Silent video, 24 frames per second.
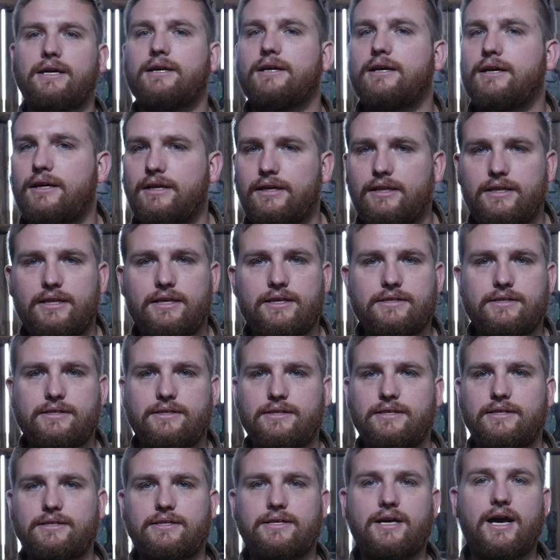
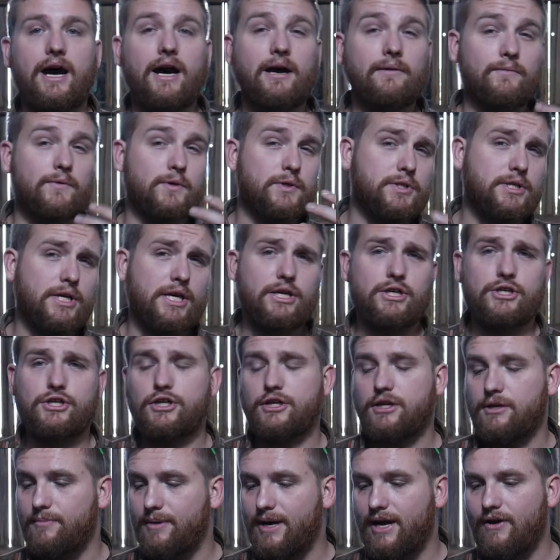this
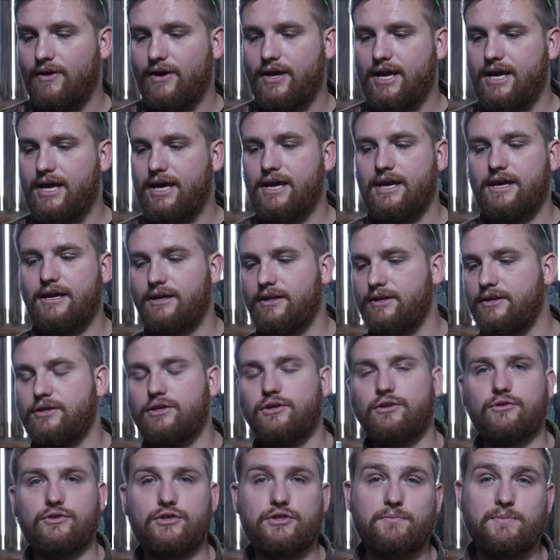conversation about, hey,
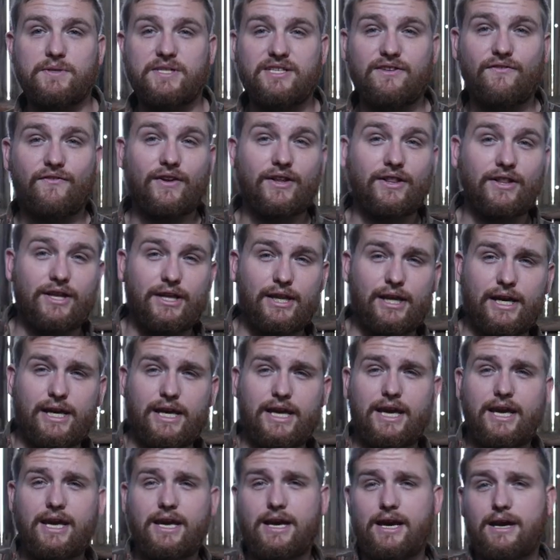you know, specifically like,
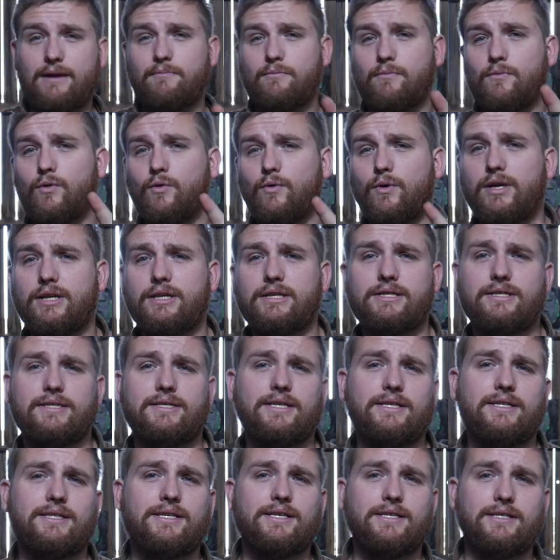hey, I'm going to
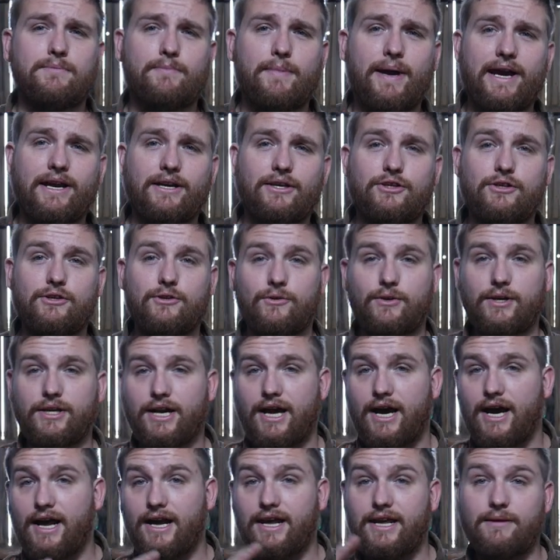send this back to you, and
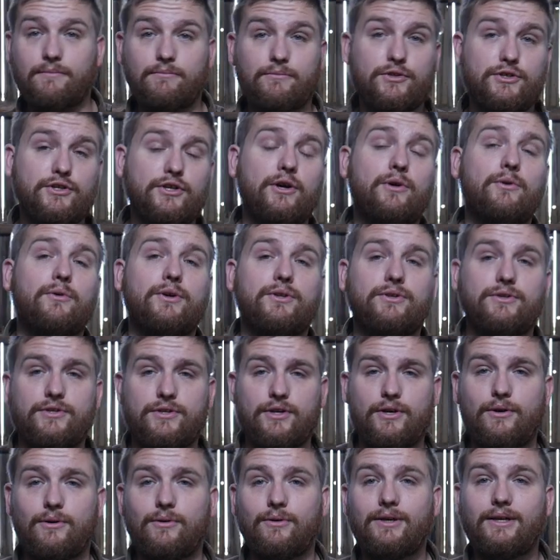I am so and
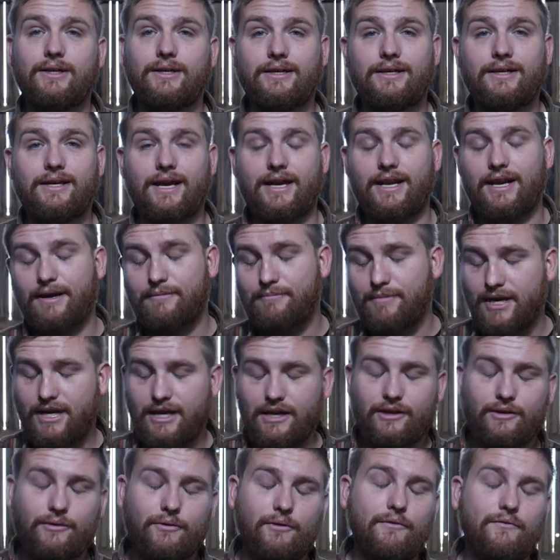so, and I'm
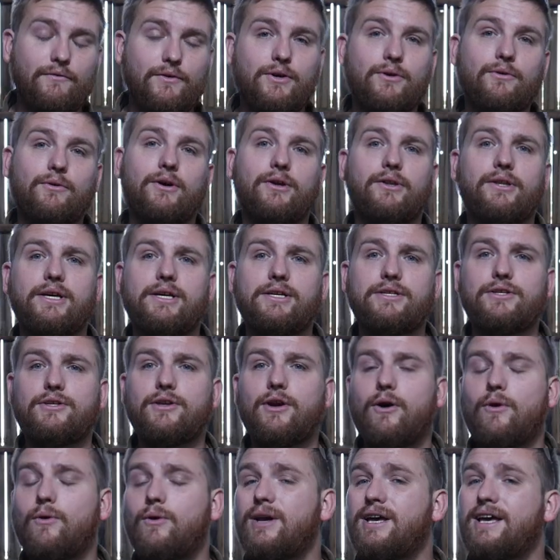making a review on this.
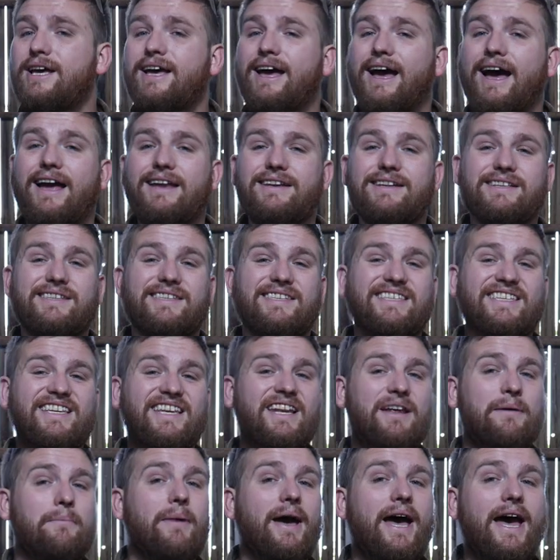No, I just
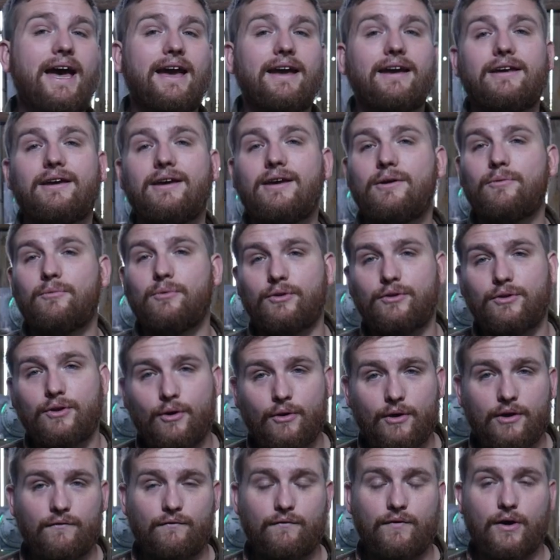sent it back with
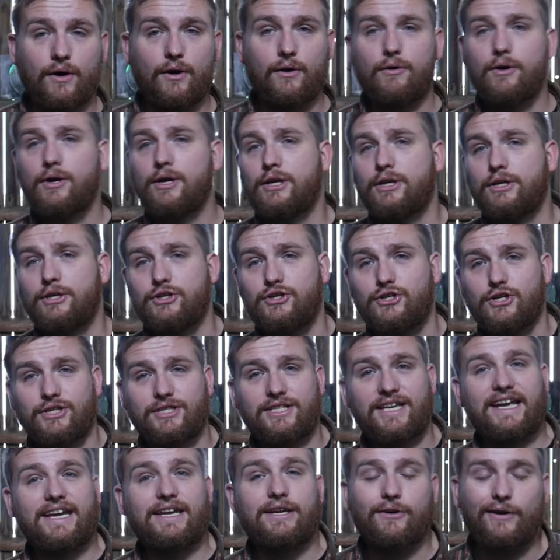no info, just
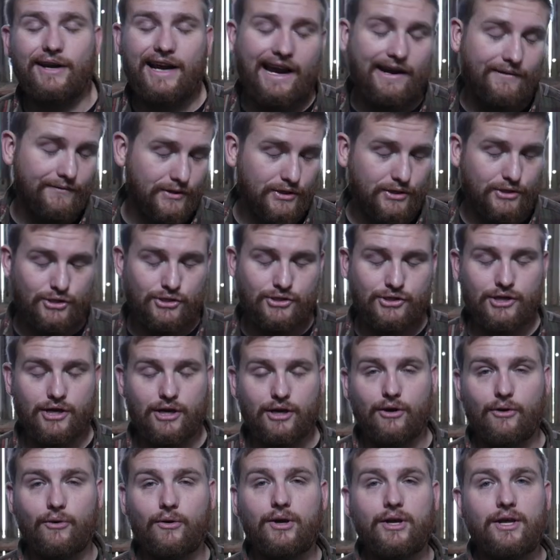like your average
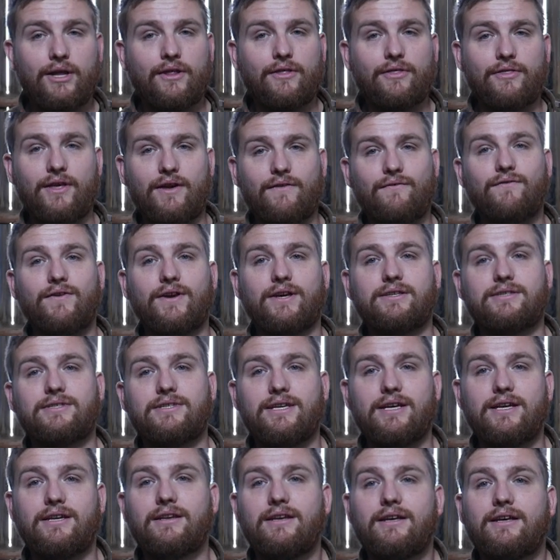Joe. They fixed
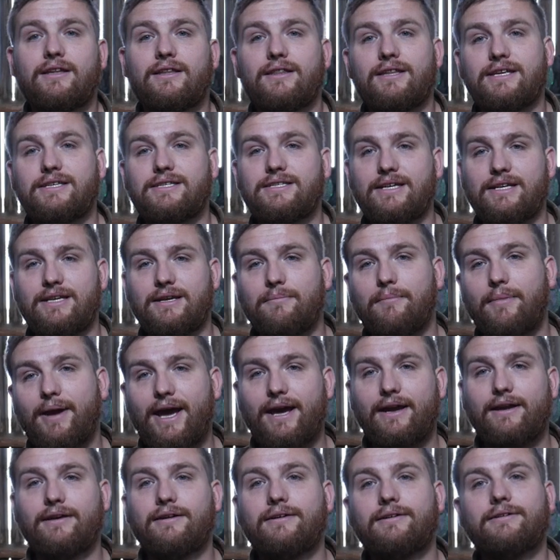it. They sent it
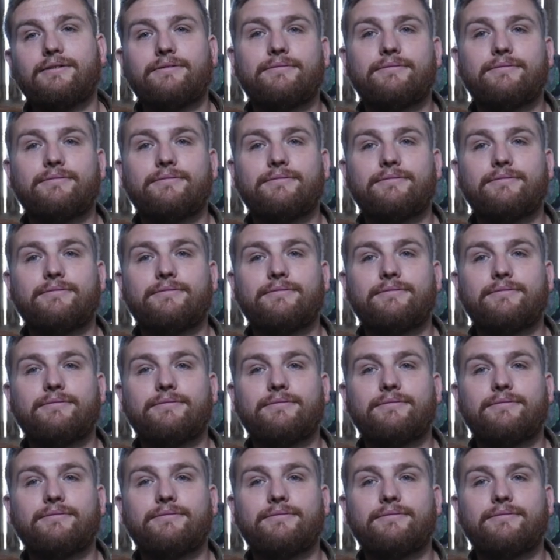back.